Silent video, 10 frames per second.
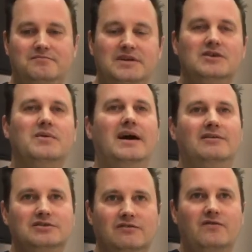be
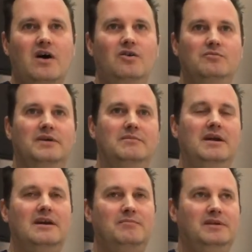around to follow them but it
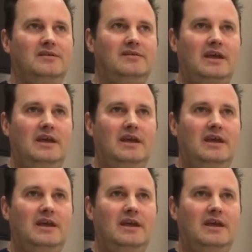may not be in the